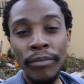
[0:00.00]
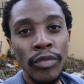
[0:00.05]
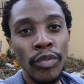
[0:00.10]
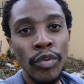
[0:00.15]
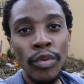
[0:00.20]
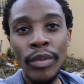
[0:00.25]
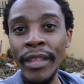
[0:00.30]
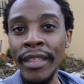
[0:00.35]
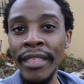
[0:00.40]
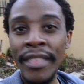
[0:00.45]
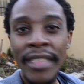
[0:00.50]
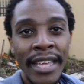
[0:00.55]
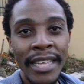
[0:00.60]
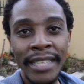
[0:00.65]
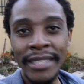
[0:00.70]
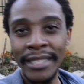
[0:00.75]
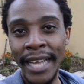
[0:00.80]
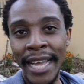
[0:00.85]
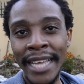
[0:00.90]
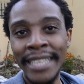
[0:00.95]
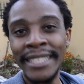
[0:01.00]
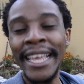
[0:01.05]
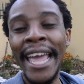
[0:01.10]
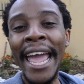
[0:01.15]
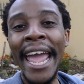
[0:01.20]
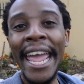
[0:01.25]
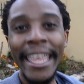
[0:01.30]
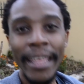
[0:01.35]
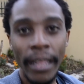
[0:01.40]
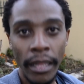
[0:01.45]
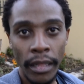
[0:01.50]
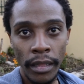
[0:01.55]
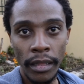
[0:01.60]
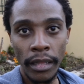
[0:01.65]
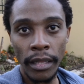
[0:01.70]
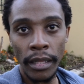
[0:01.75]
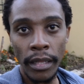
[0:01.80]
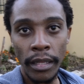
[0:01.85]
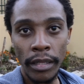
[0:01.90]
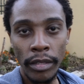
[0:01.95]
Do the things, guys. Kale,
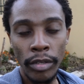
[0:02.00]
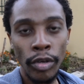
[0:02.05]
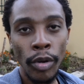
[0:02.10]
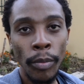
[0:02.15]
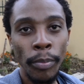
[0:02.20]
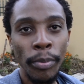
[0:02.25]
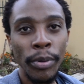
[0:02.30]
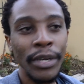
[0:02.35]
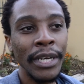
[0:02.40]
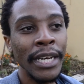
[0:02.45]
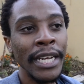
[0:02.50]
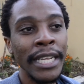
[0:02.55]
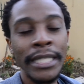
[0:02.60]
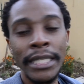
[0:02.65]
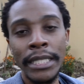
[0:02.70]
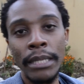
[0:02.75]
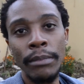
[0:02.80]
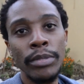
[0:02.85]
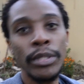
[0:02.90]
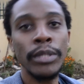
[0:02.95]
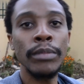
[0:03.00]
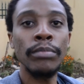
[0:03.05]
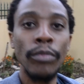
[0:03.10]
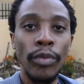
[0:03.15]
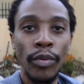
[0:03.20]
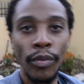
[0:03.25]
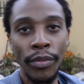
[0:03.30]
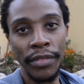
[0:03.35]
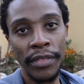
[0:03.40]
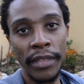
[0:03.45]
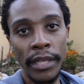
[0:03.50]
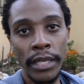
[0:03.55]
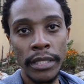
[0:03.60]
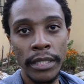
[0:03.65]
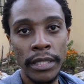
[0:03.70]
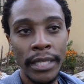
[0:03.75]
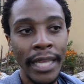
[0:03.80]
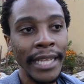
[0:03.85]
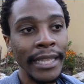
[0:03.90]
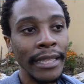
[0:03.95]
you know, put it in some
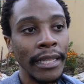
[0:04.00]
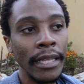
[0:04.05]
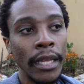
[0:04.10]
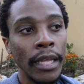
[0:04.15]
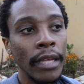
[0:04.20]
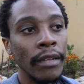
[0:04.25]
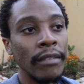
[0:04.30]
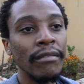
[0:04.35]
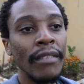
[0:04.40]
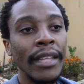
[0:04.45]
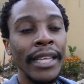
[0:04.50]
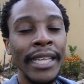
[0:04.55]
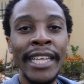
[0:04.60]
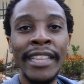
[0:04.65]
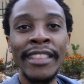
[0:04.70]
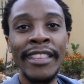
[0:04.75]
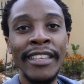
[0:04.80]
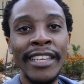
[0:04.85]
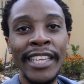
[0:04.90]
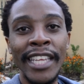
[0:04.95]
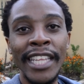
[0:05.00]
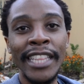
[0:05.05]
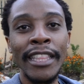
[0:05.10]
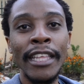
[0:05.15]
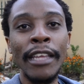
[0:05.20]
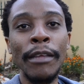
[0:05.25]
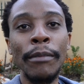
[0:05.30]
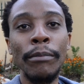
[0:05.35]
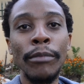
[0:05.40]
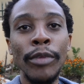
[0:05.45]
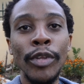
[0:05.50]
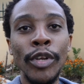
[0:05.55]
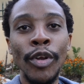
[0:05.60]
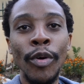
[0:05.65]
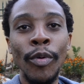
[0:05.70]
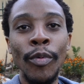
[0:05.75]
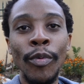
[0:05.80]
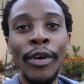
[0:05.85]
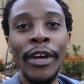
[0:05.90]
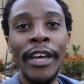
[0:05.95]
smoothies. Get the
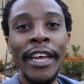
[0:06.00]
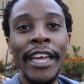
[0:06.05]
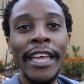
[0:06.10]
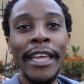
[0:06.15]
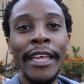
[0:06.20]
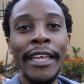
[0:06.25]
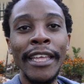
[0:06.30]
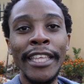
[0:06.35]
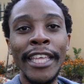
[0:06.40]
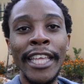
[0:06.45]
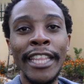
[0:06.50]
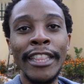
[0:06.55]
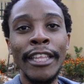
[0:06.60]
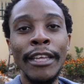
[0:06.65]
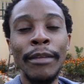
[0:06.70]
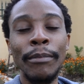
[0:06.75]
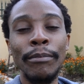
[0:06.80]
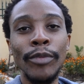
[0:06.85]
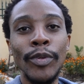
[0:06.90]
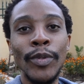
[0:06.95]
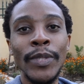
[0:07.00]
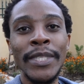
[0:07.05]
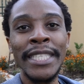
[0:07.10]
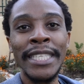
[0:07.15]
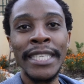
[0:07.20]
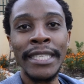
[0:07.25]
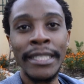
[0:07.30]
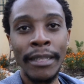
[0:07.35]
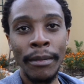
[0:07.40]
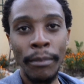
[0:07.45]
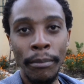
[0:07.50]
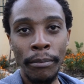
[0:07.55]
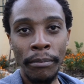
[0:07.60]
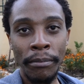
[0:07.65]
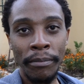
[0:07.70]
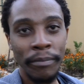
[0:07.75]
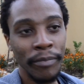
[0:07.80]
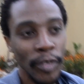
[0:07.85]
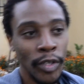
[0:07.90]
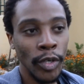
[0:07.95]
immune system,
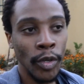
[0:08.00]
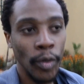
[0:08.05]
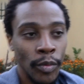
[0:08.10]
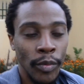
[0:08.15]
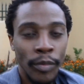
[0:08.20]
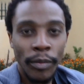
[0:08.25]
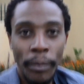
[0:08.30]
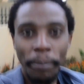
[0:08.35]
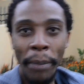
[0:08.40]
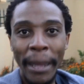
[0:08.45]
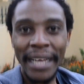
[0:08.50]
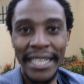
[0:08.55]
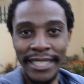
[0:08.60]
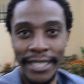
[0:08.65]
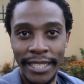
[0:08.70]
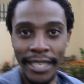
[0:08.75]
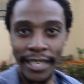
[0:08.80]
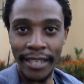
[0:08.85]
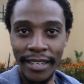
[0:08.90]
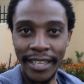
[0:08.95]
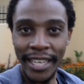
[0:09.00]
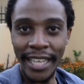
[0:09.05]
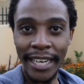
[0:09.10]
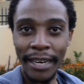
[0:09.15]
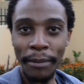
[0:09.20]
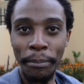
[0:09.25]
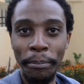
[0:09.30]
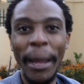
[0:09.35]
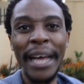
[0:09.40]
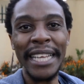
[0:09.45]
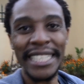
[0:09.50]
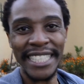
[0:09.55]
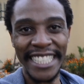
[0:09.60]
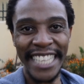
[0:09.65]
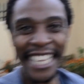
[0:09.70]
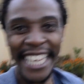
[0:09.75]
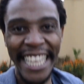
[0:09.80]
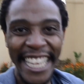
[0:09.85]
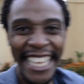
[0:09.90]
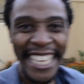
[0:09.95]
you know, buzzing. Get it buzzing.